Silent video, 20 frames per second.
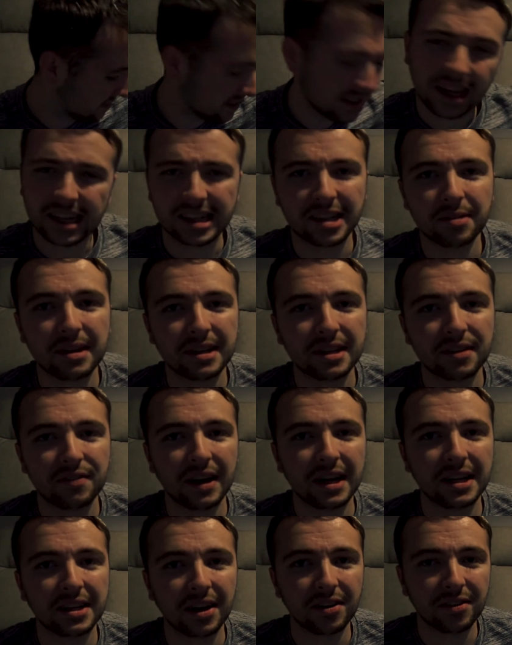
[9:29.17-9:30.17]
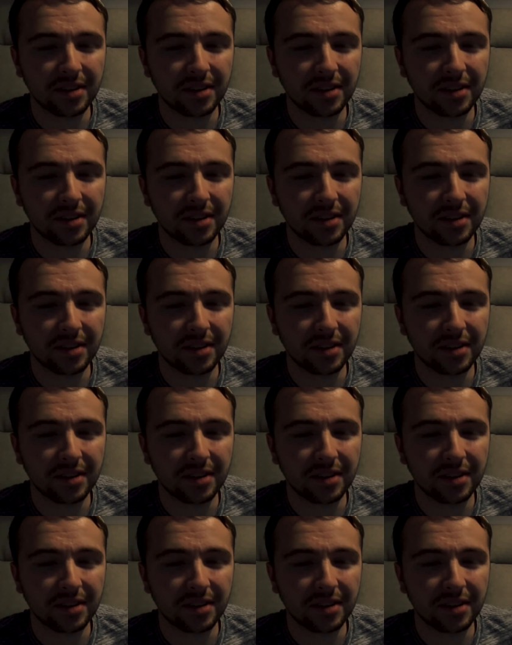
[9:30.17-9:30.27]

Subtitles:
That's the way to find out,